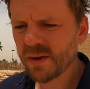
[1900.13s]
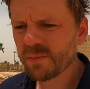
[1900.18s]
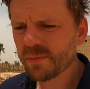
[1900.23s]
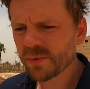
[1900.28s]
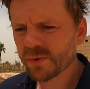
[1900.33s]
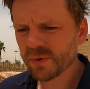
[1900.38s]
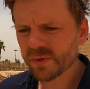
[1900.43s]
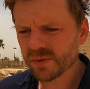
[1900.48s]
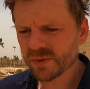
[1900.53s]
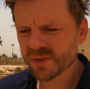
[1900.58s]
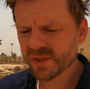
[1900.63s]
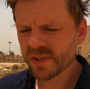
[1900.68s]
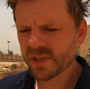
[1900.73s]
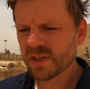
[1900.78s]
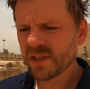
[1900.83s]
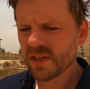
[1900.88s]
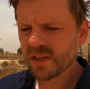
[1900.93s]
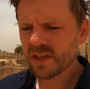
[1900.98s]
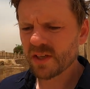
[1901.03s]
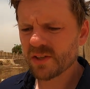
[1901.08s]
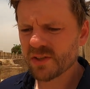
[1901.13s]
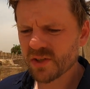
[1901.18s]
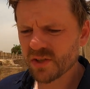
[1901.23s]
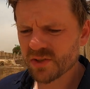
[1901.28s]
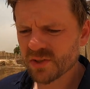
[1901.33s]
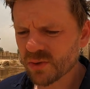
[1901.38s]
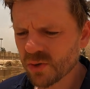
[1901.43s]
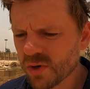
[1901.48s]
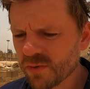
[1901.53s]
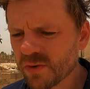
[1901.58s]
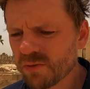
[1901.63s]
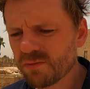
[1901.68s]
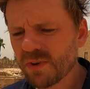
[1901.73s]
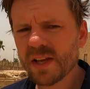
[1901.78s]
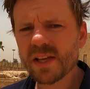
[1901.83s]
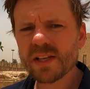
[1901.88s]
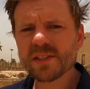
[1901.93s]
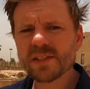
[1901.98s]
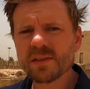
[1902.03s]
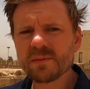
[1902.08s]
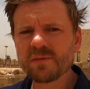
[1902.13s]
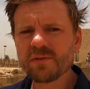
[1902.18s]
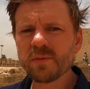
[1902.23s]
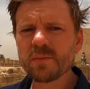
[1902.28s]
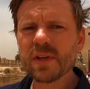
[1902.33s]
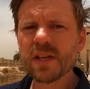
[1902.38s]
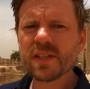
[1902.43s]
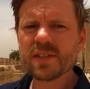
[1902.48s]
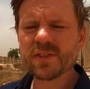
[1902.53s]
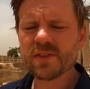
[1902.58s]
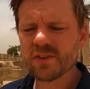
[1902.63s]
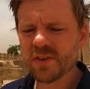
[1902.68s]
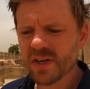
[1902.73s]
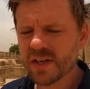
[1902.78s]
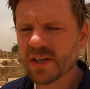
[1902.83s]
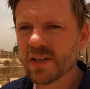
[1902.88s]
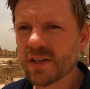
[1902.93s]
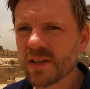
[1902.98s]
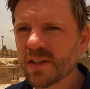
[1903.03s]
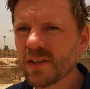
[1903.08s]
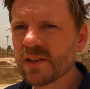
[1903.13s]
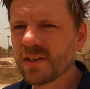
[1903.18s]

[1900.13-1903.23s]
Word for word: temples to sort of erase him from history.